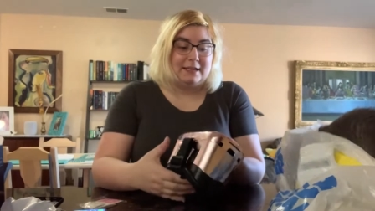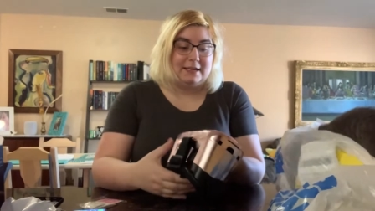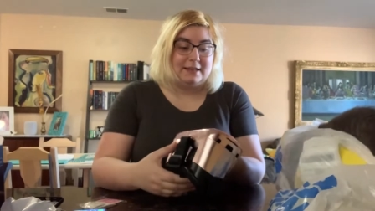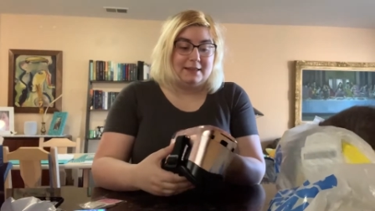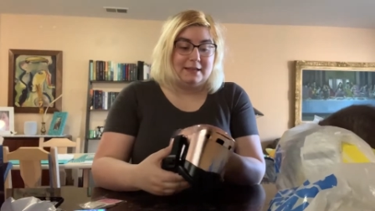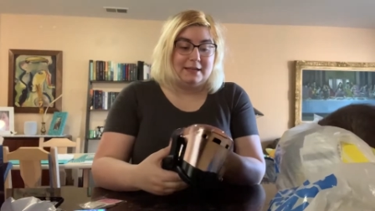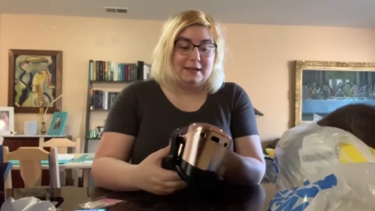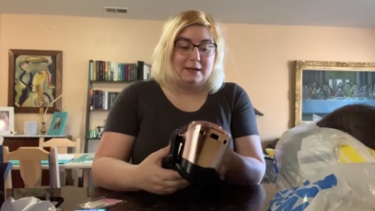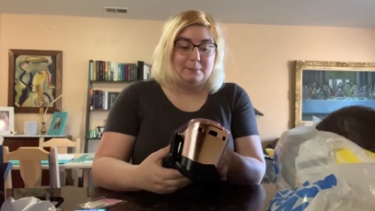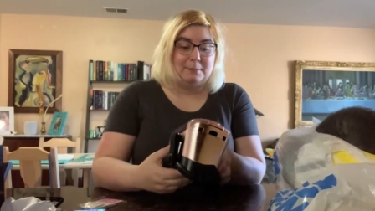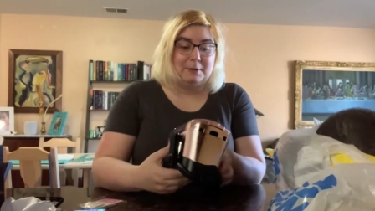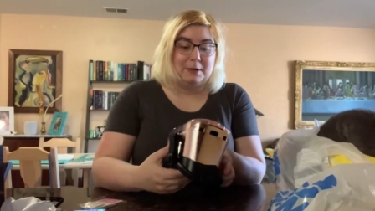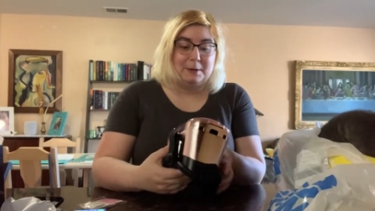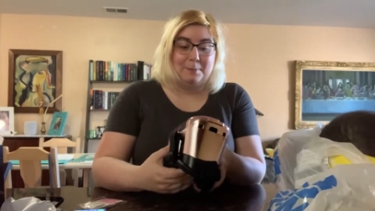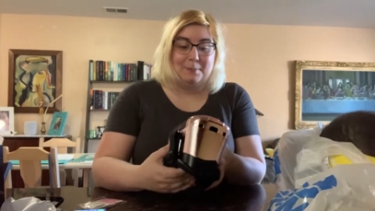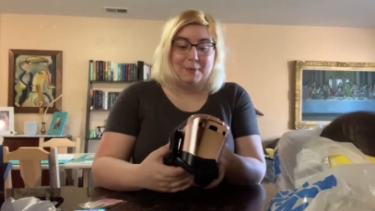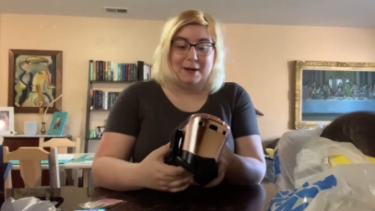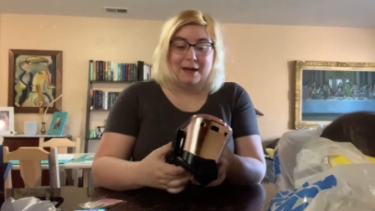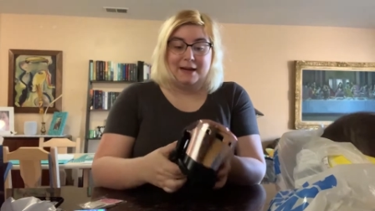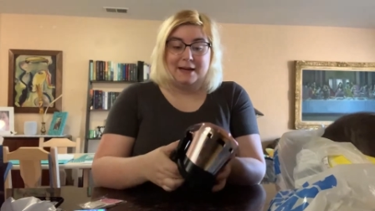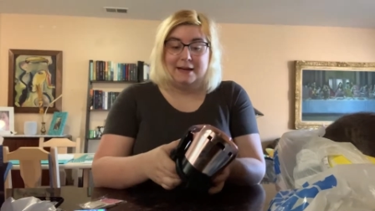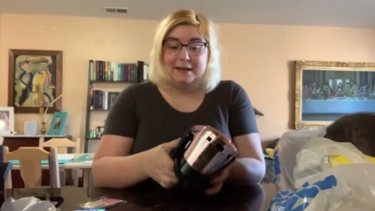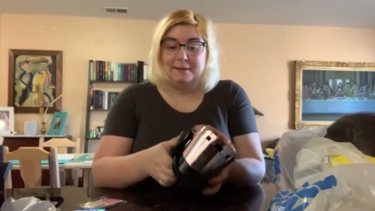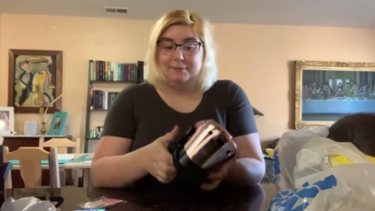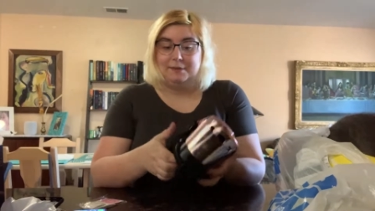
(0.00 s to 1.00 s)
I think I'm going to
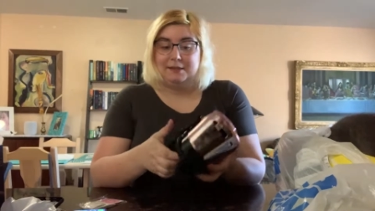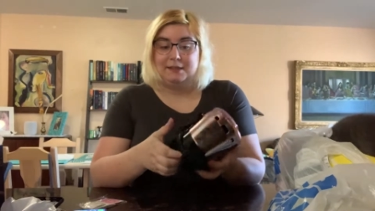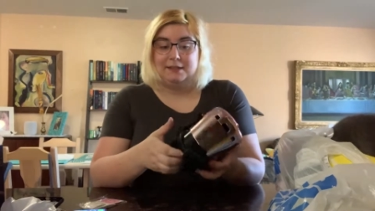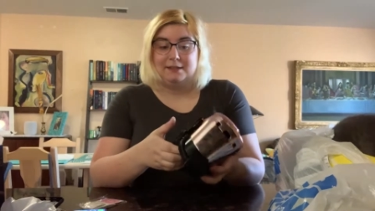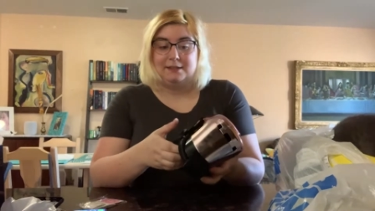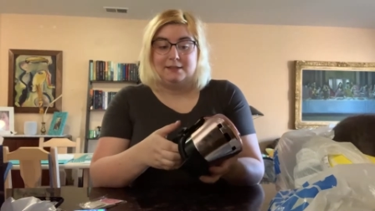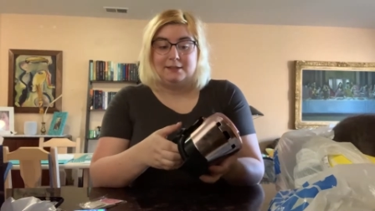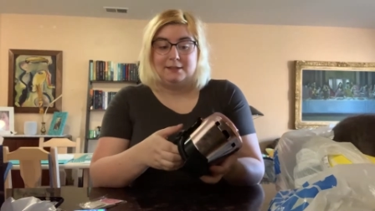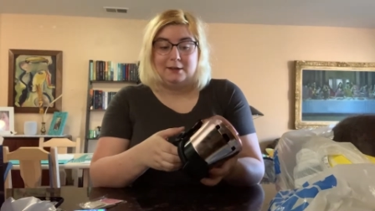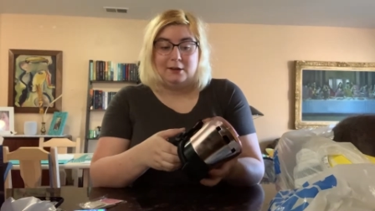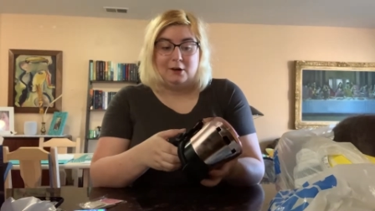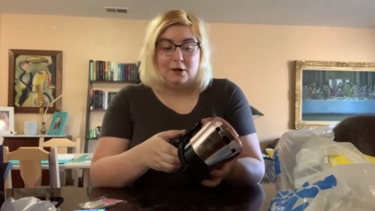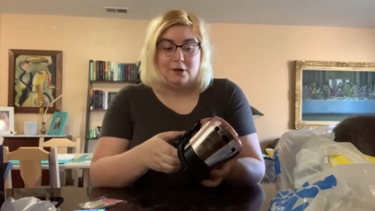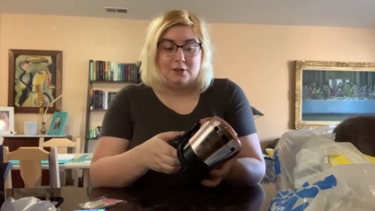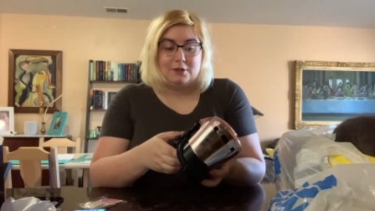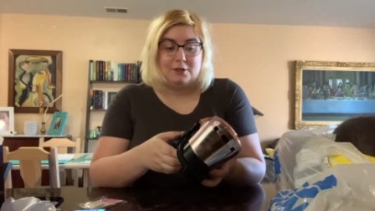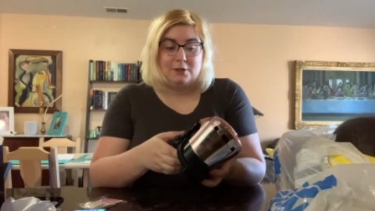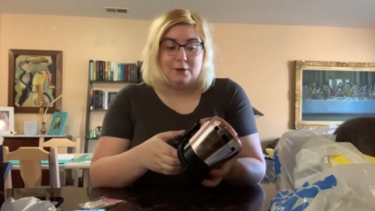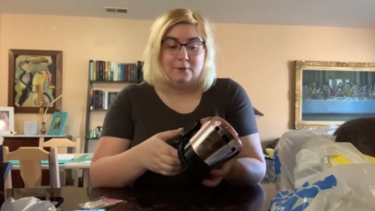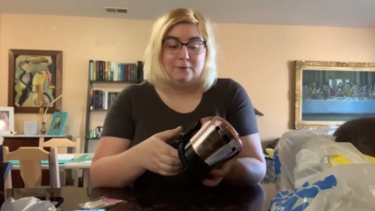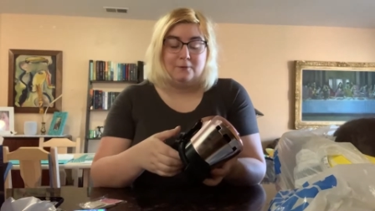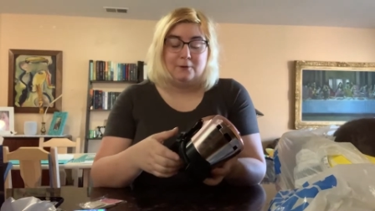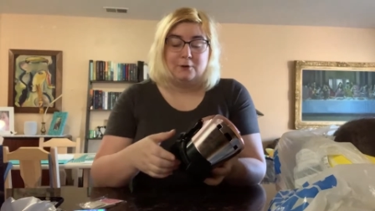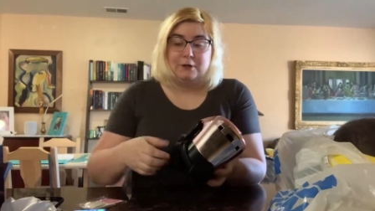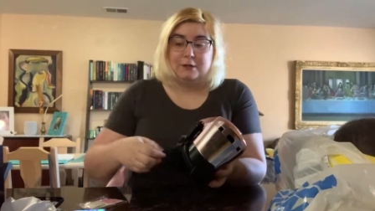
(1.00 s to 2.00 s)
buy him this
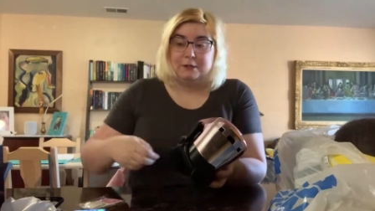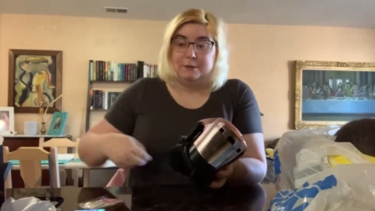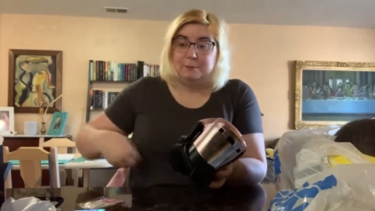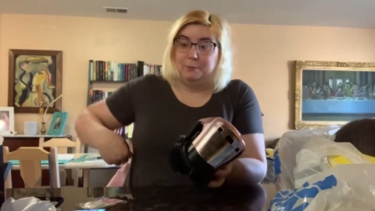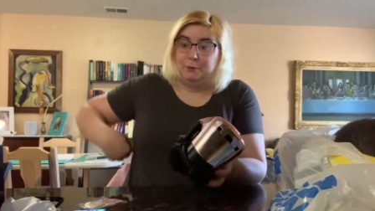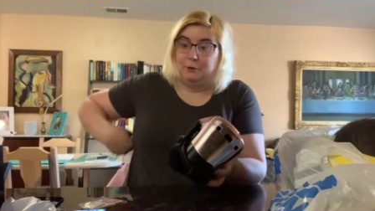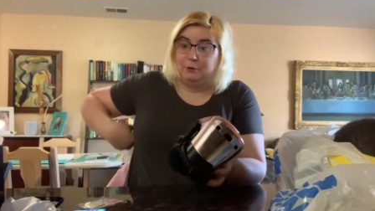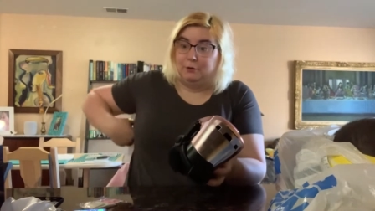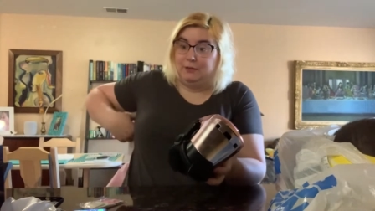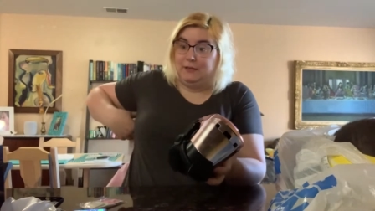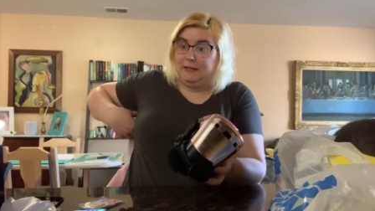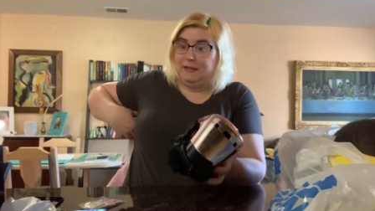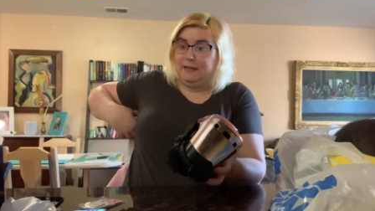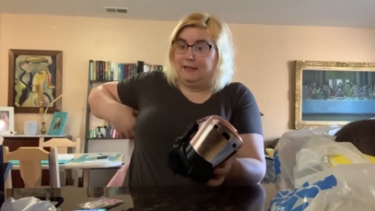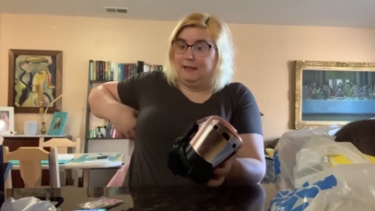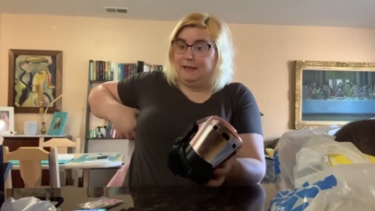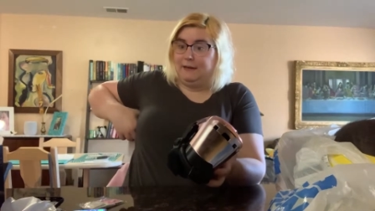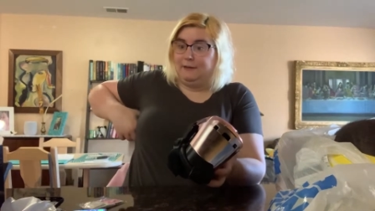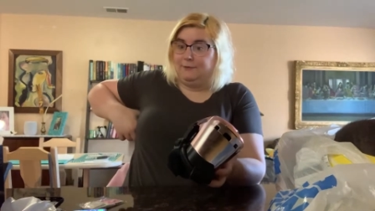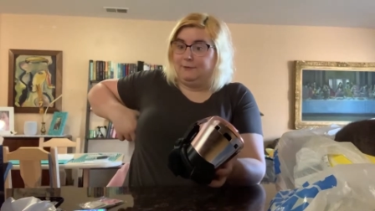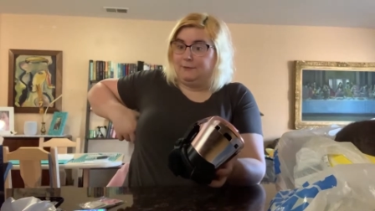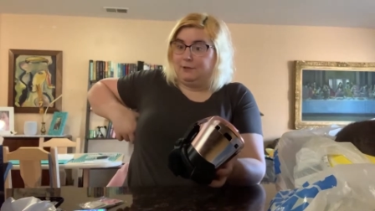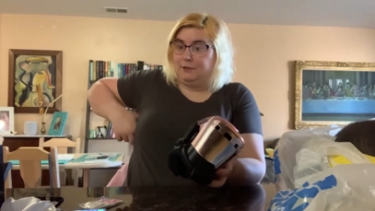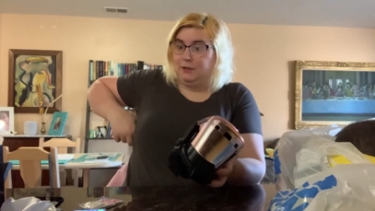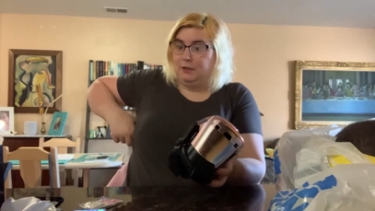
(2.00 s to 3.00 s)
also for his birthday
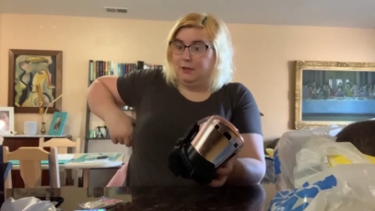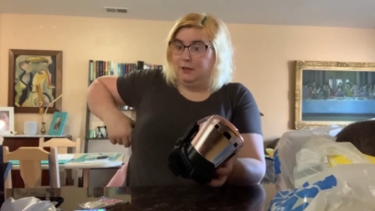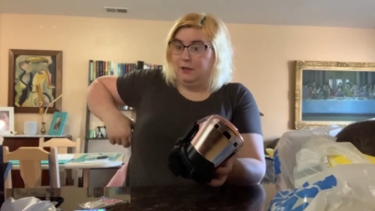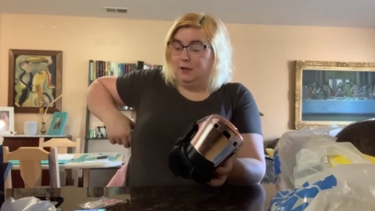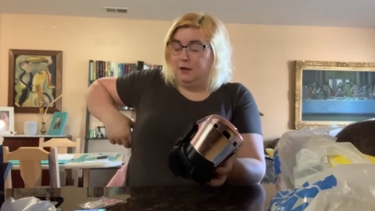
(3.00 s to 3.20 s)
gift.